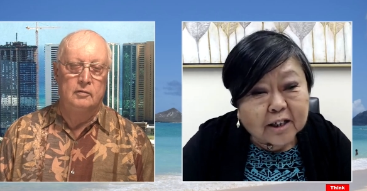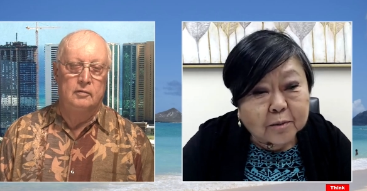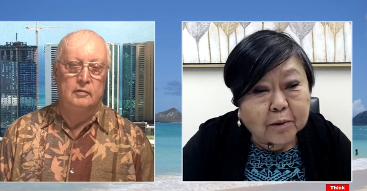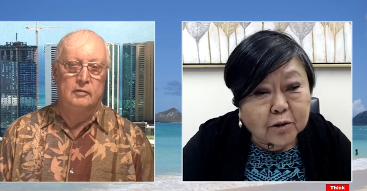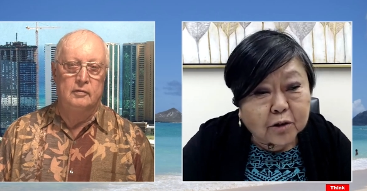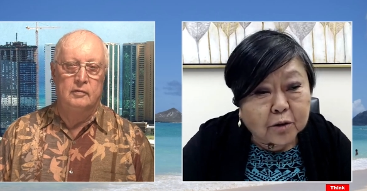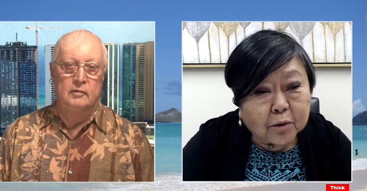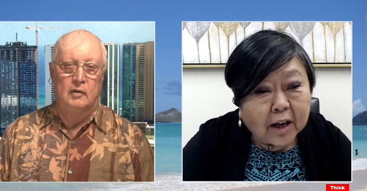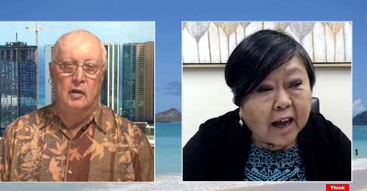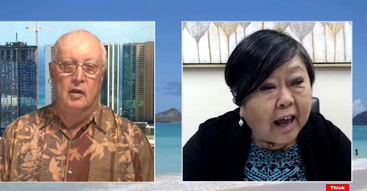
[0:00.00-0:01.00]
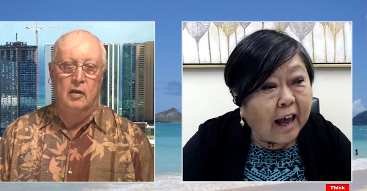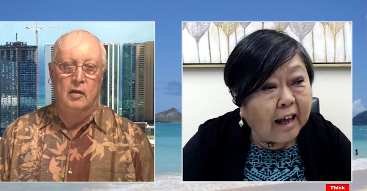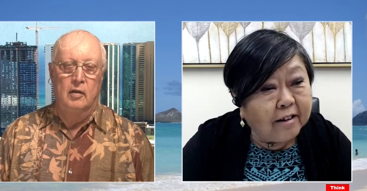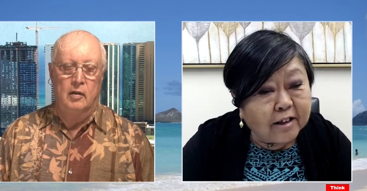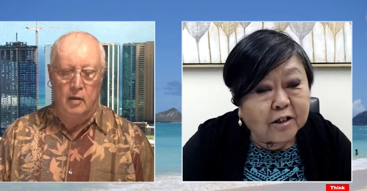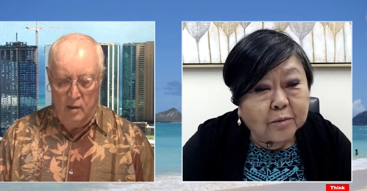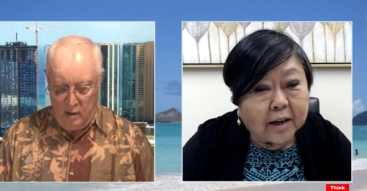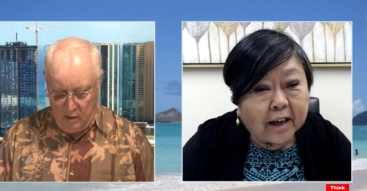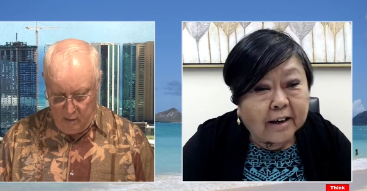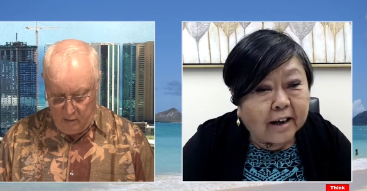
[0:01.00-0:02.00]
Speaker 1: they're not supposed to do, and this
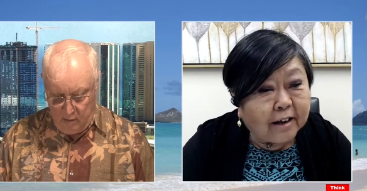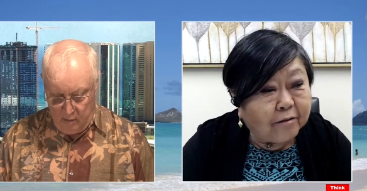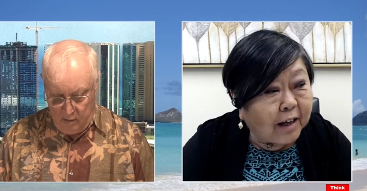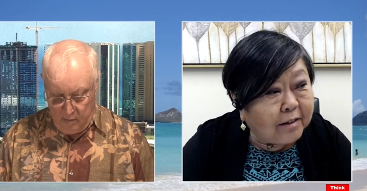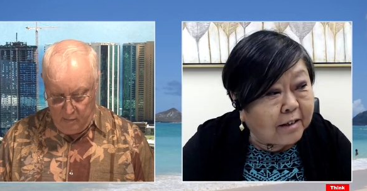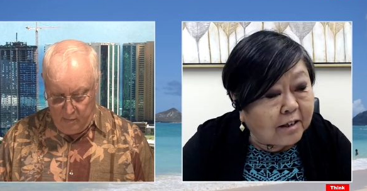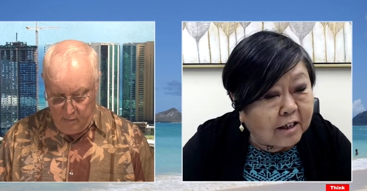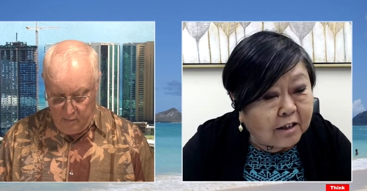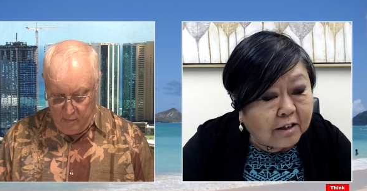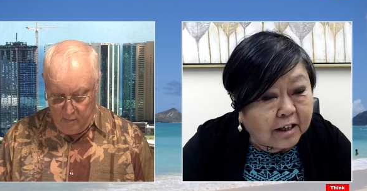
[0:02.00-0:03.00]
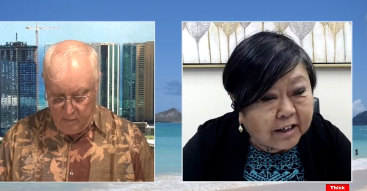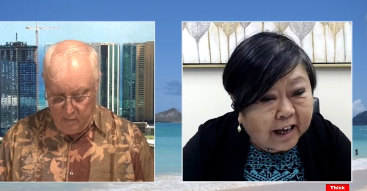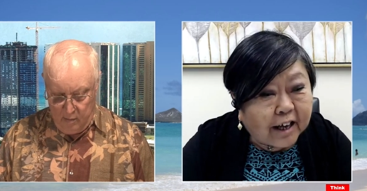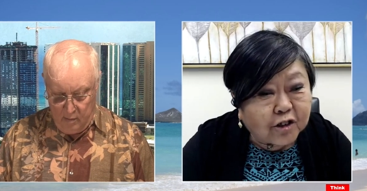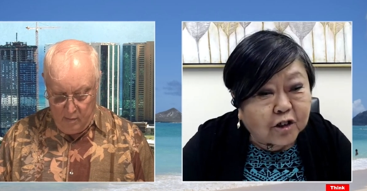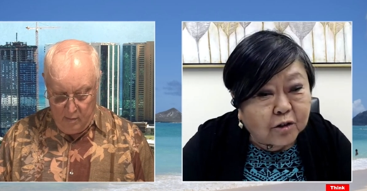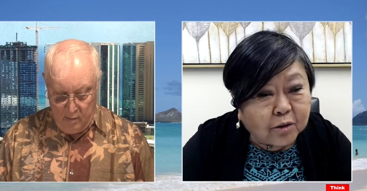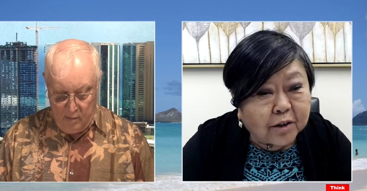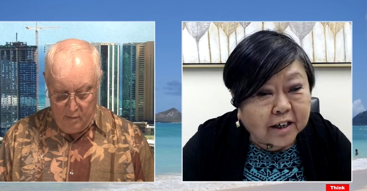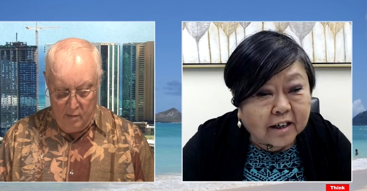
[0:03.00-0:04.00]
and, and if they engage
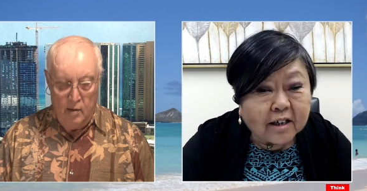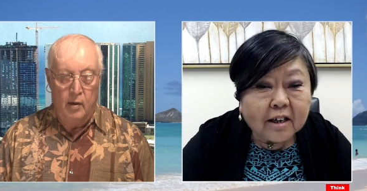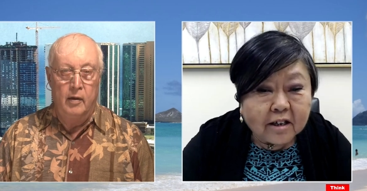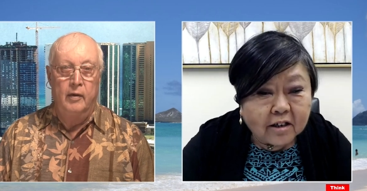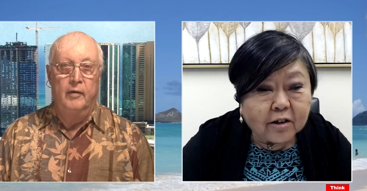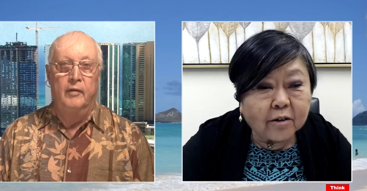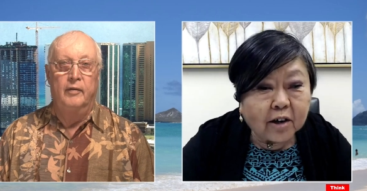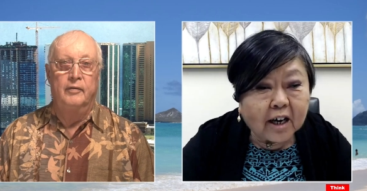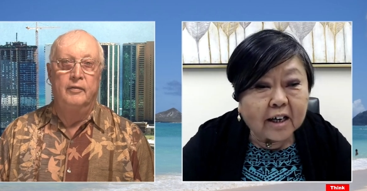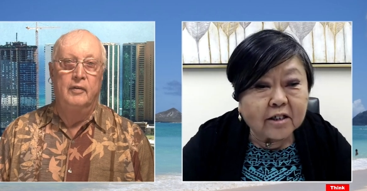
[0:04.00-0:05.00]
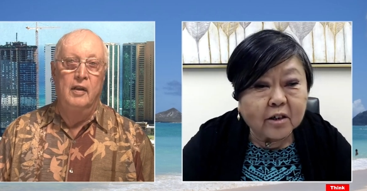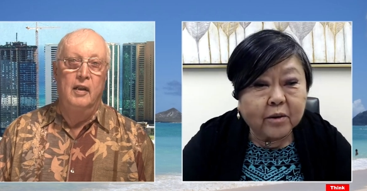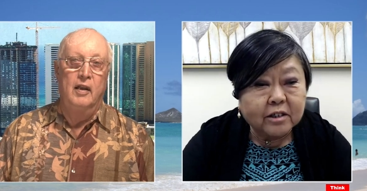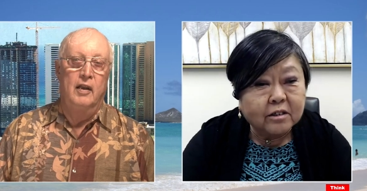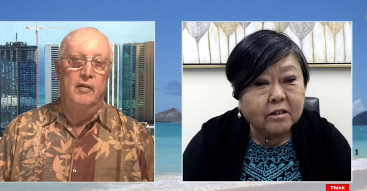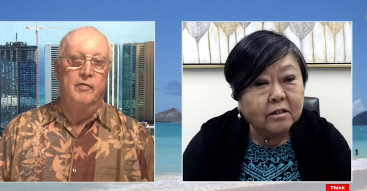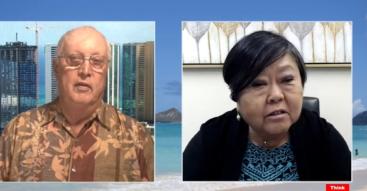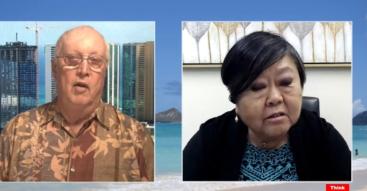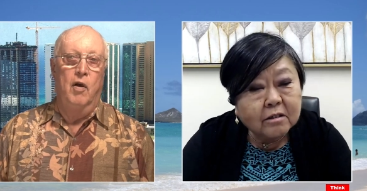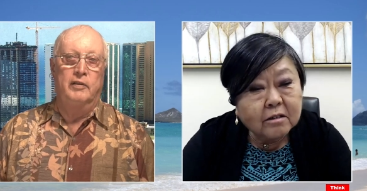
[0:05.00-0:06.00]
in doing it, you know there are consequences.
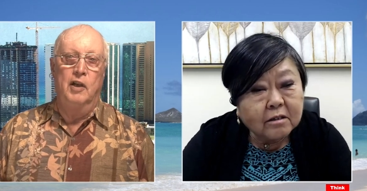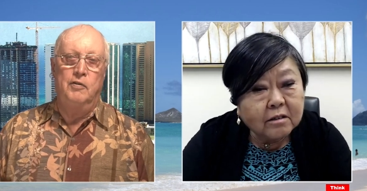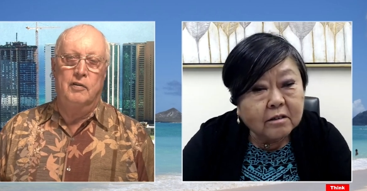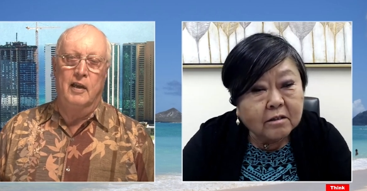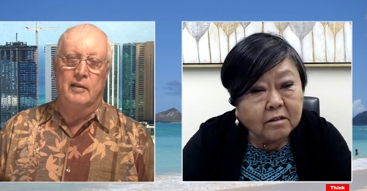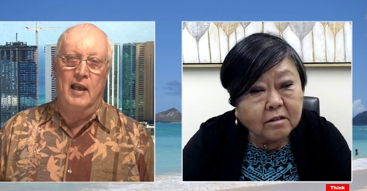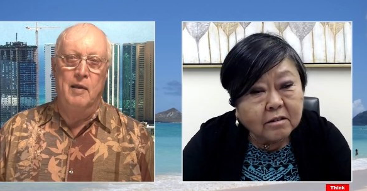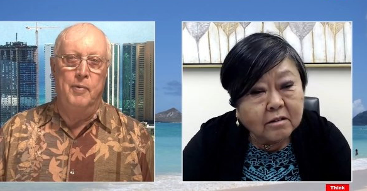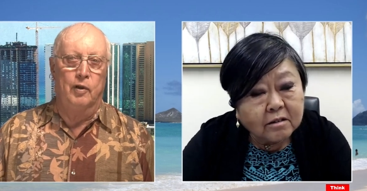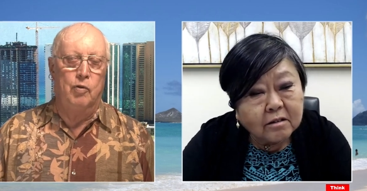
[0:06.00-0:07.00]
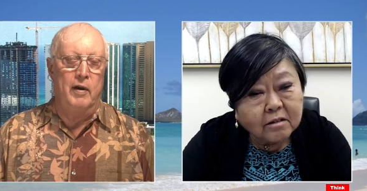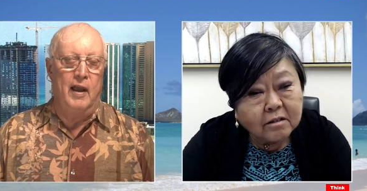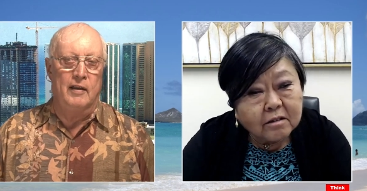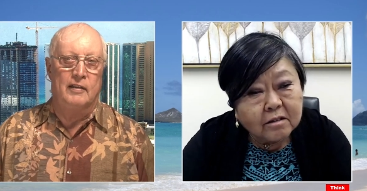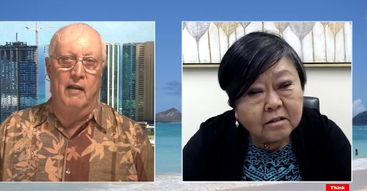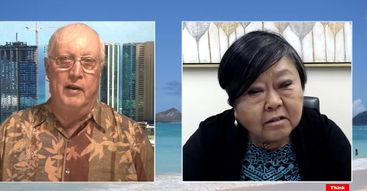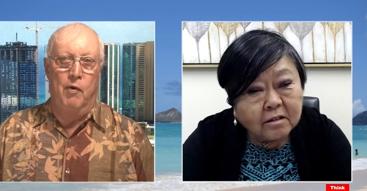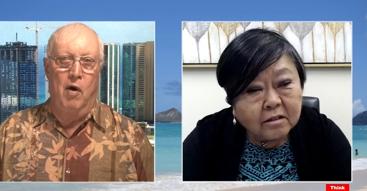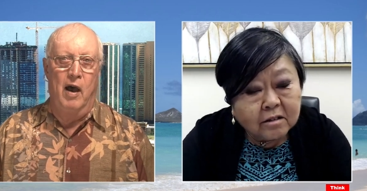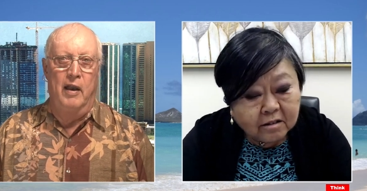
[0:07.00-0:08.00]
Speaker 2: Well, it's interesting. Senate Bill
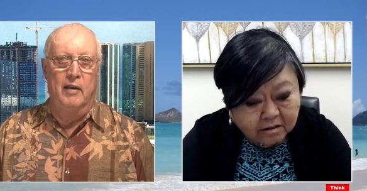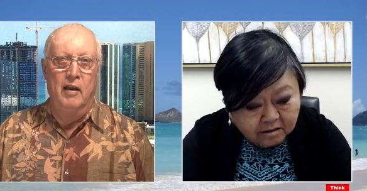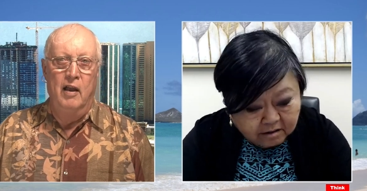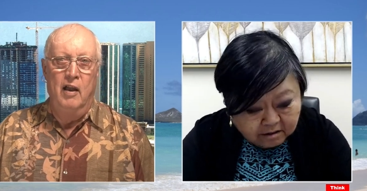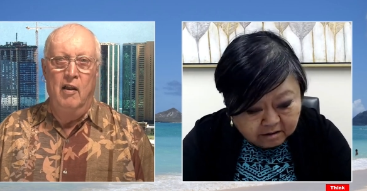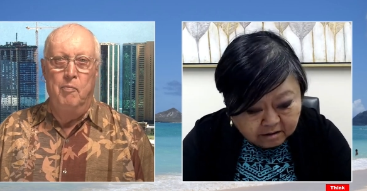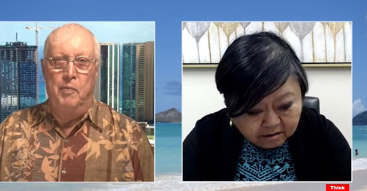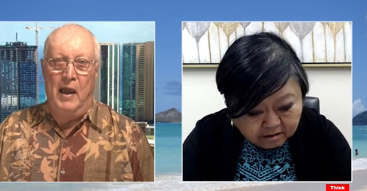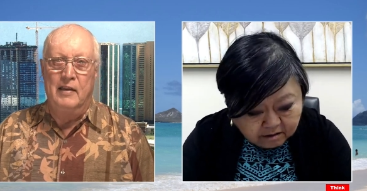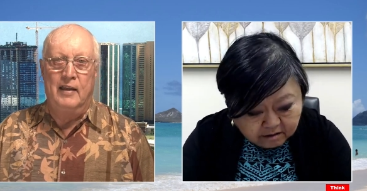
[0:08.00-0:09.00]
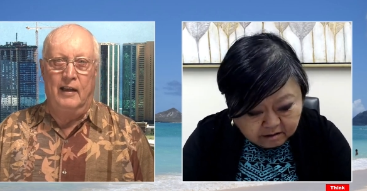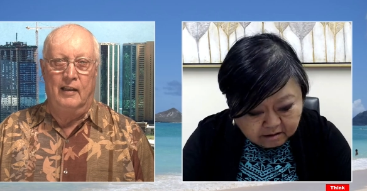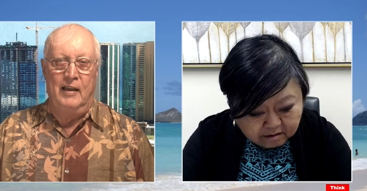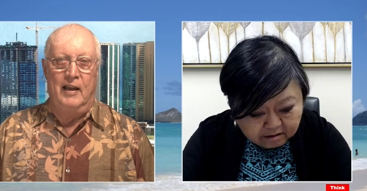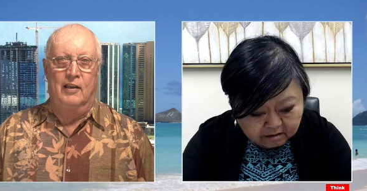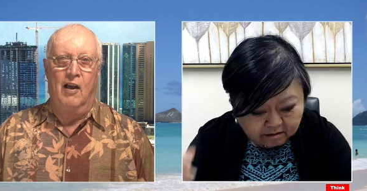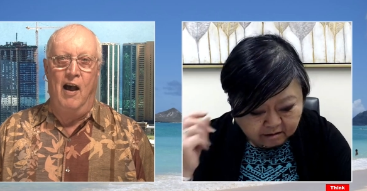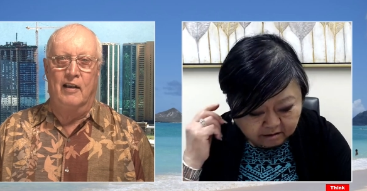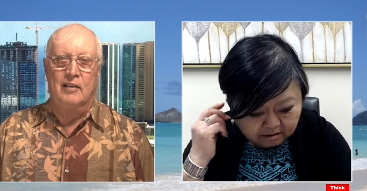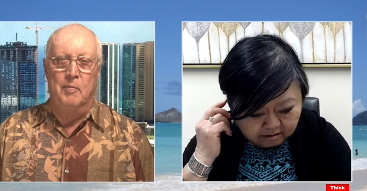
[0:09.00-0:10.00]
2871 basically
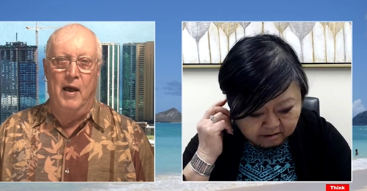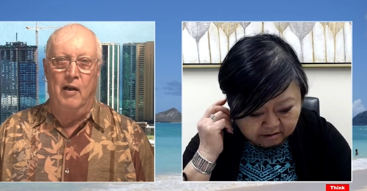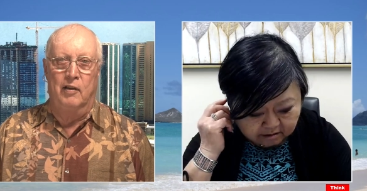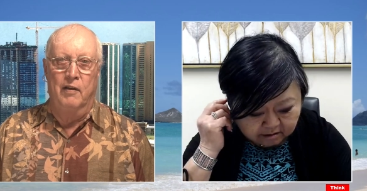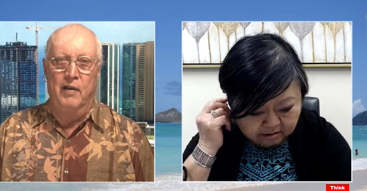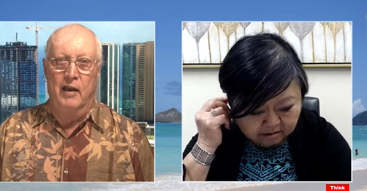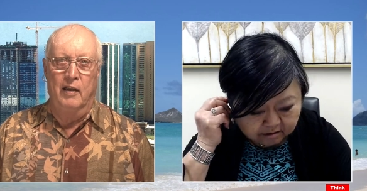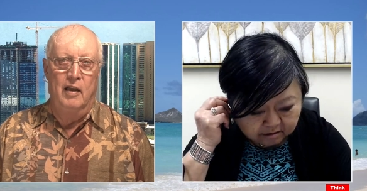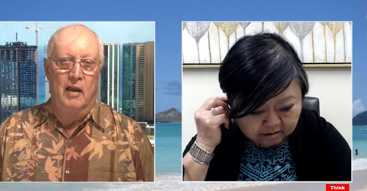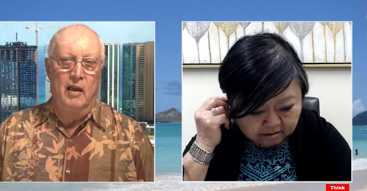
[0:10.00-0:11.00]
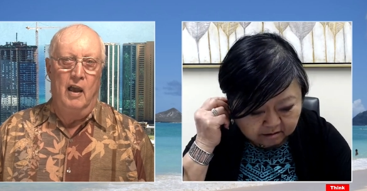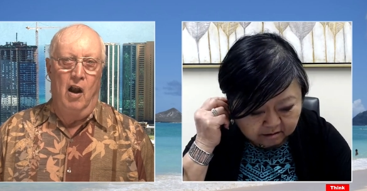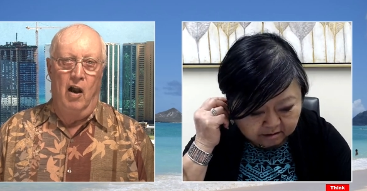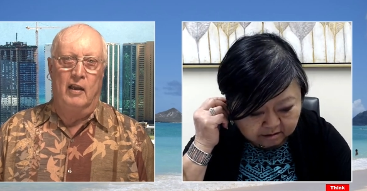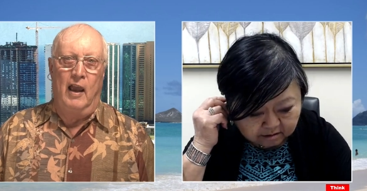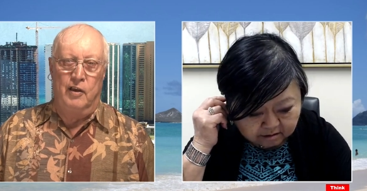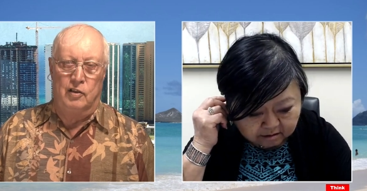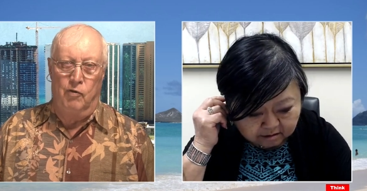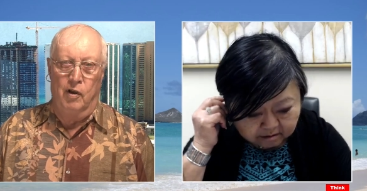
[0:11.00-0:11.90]
talks about giving, in our case, the